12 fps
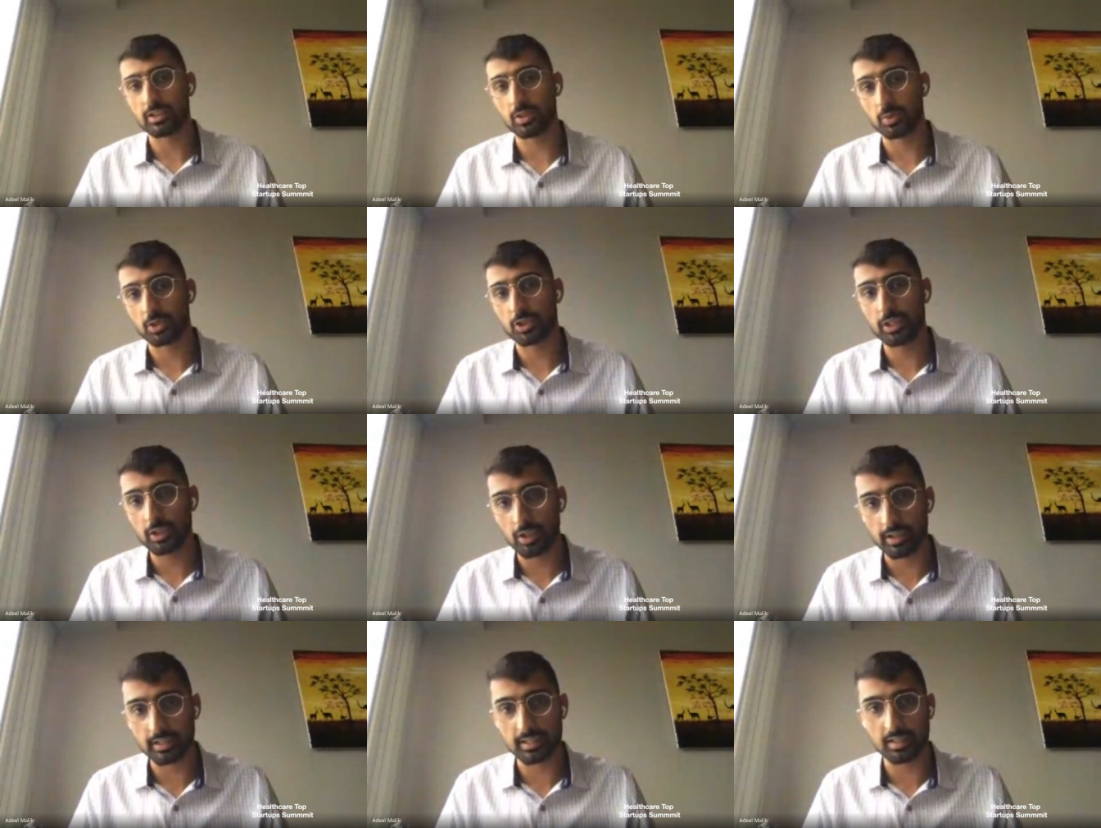So we're sharing
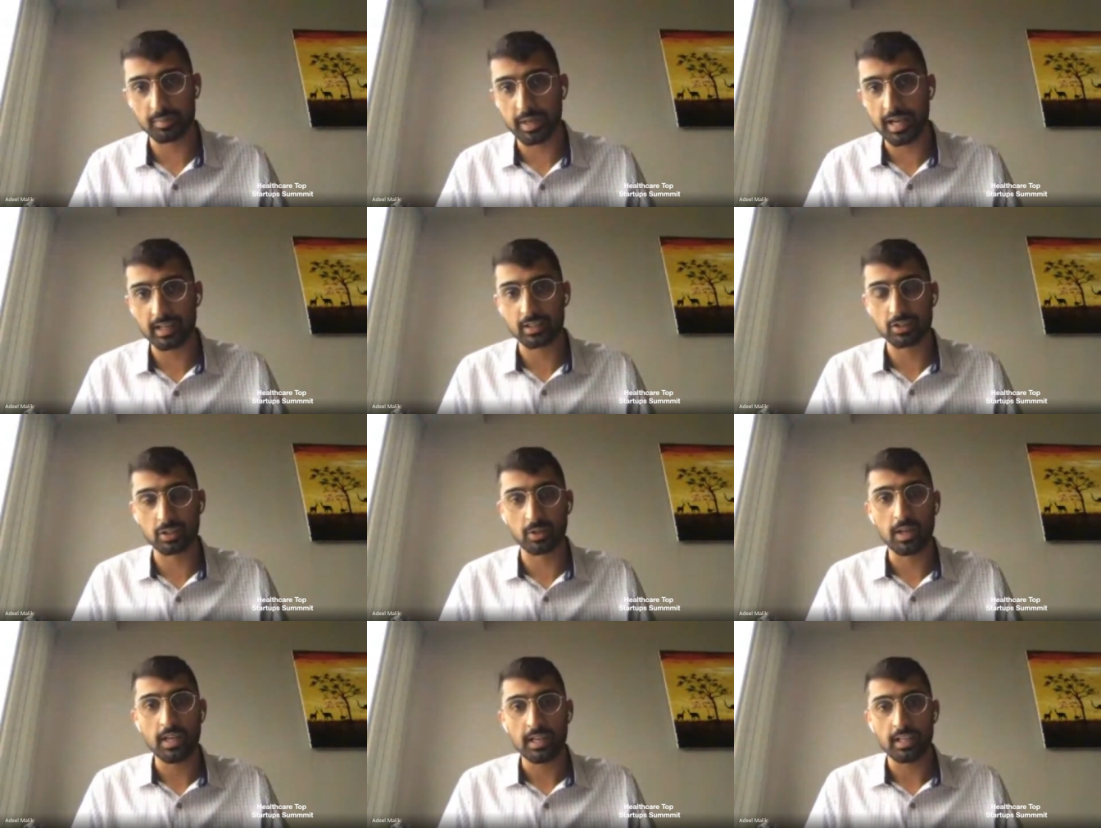all that data back, and so
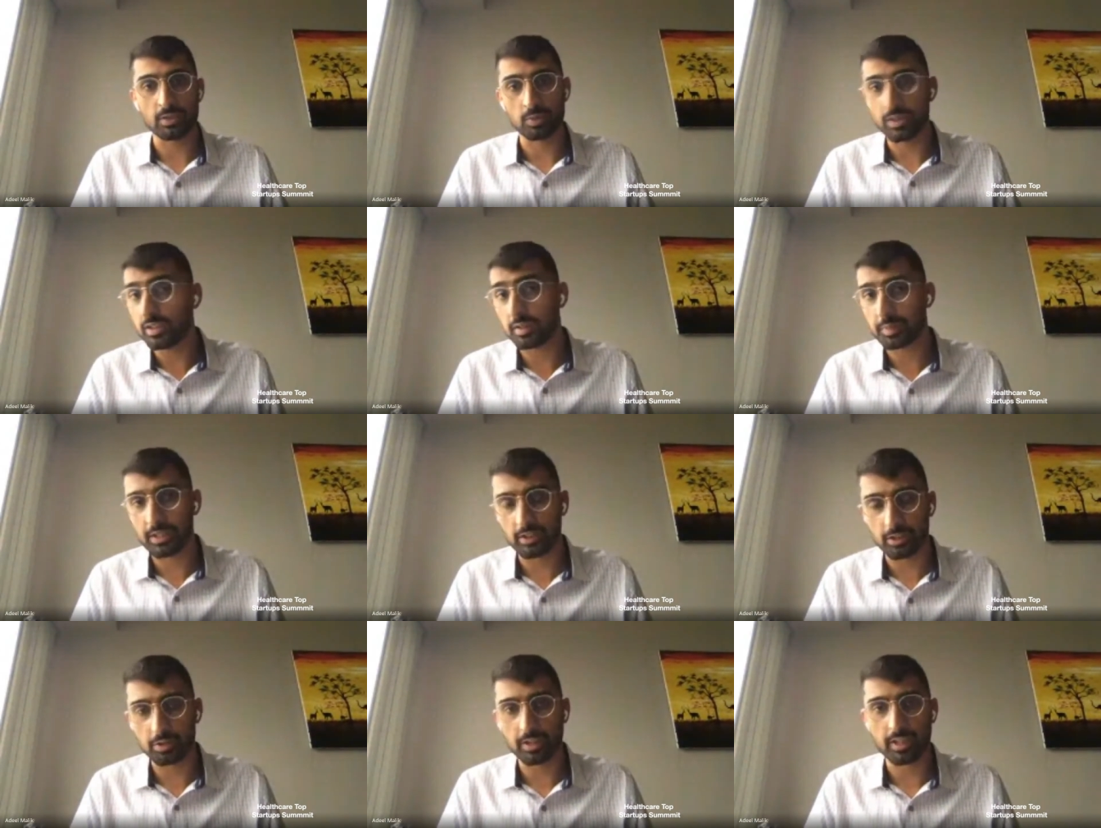it's really
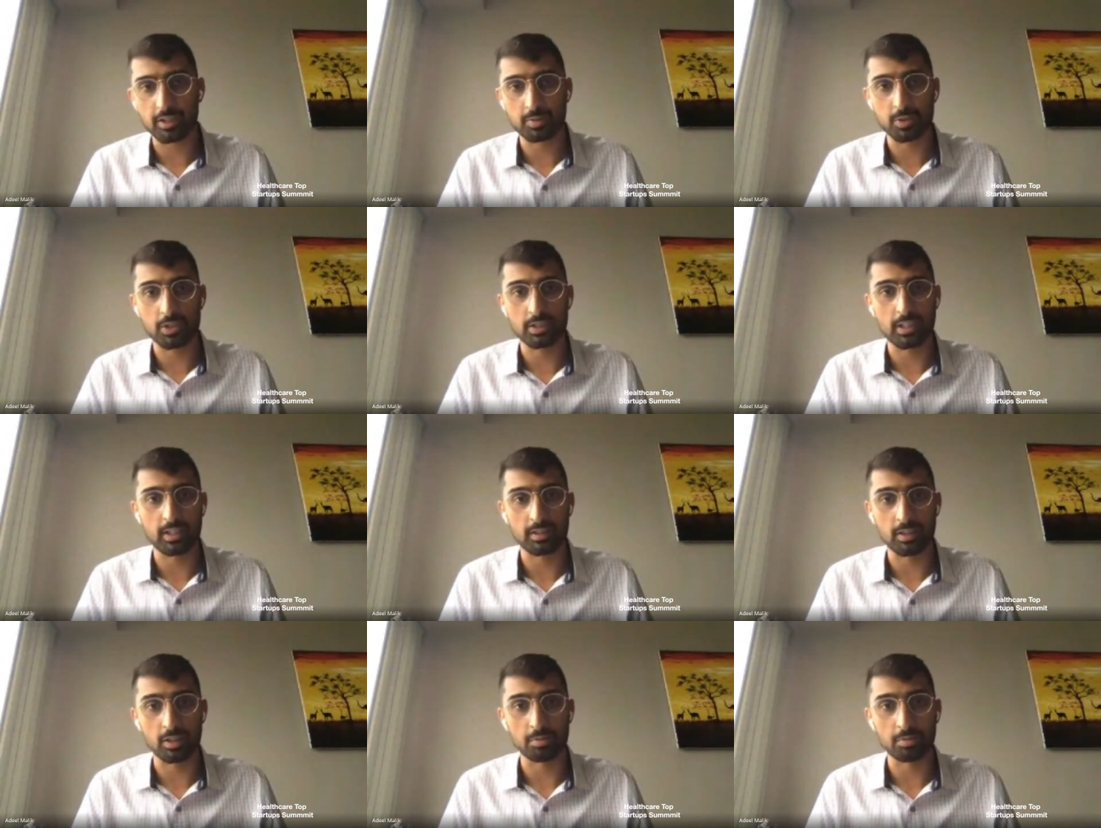appealing to our customers to say,